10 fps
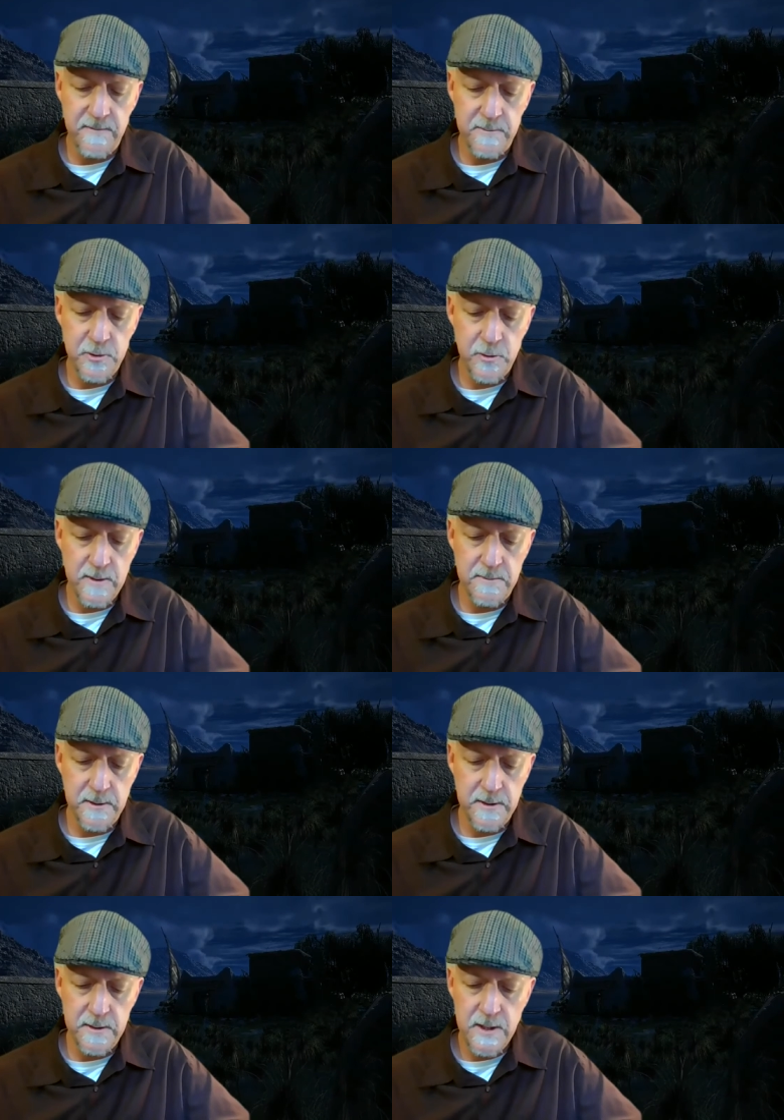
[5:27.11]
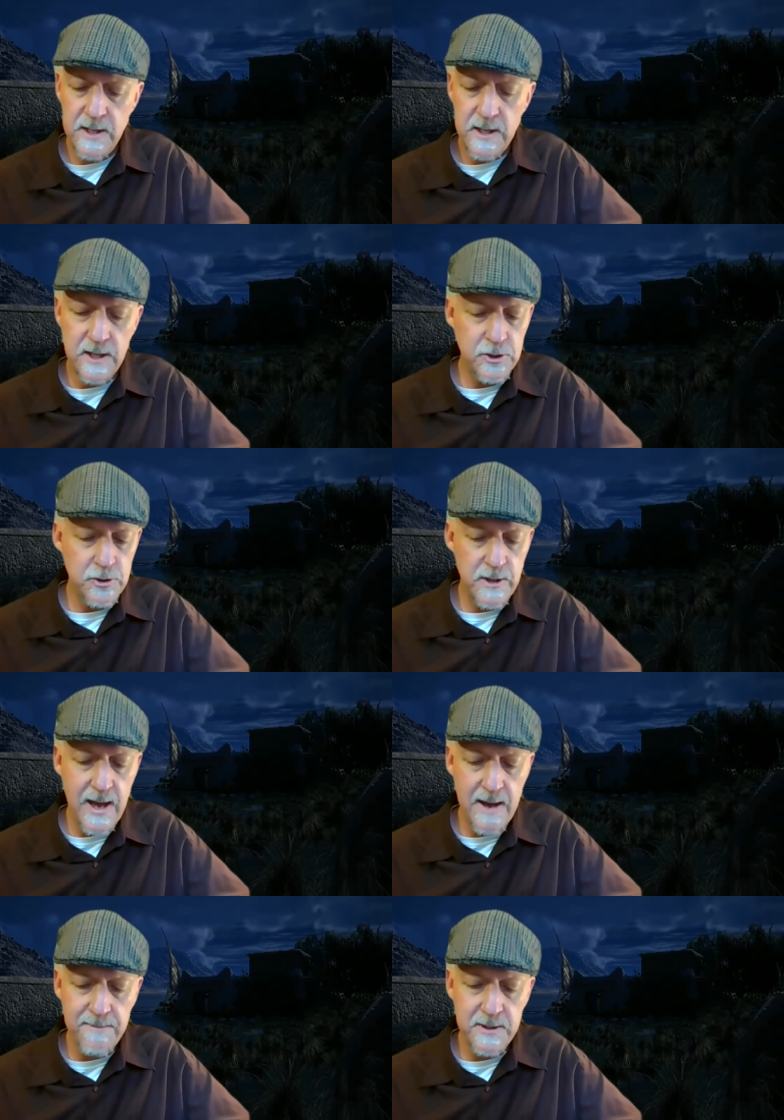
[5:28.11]
from trembling. It should
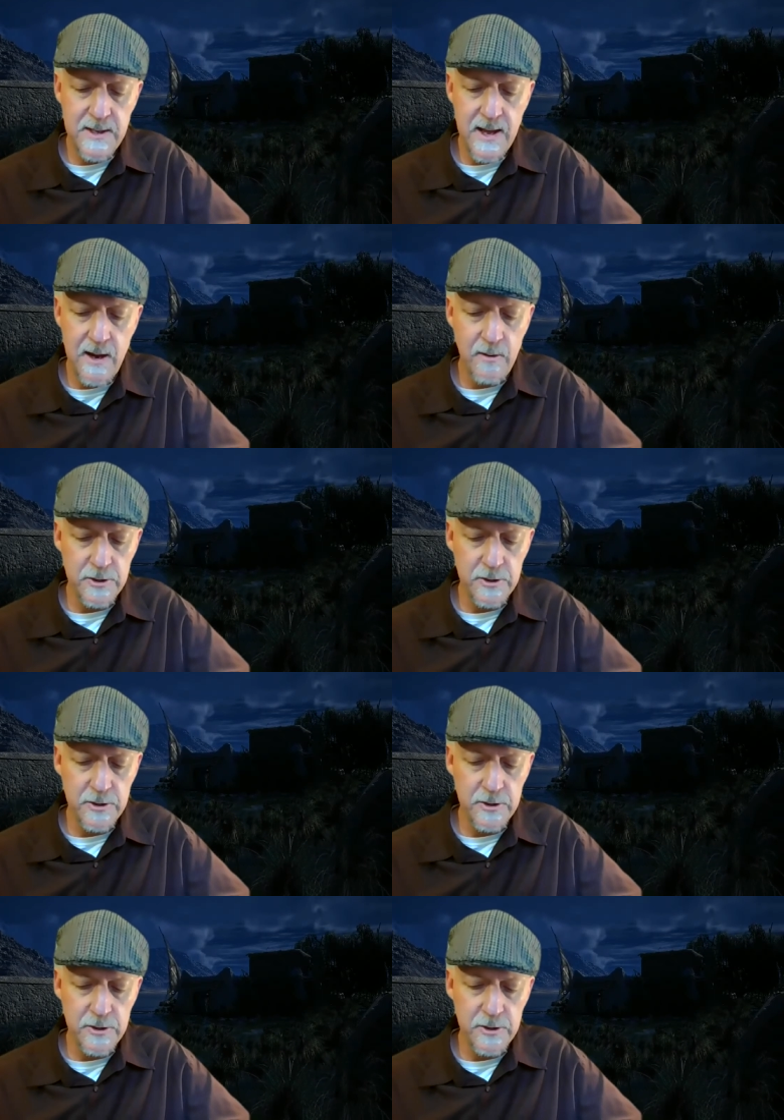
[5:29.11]
happen now.